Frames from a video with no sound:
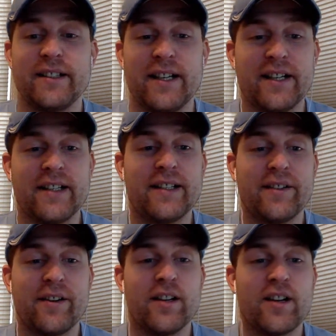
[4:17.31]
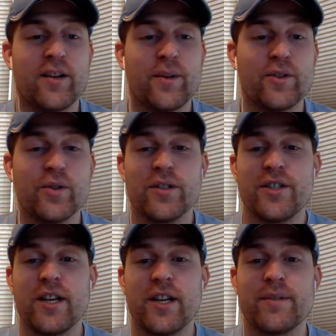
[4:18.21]
along with Joel
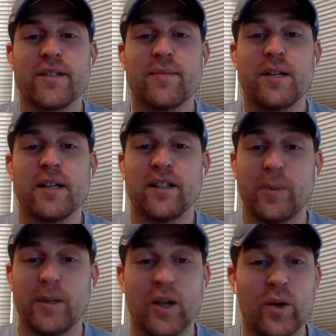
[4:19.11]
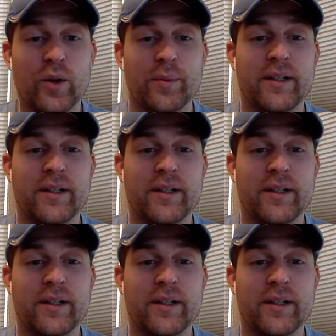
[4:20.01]
James's being a little bit lower.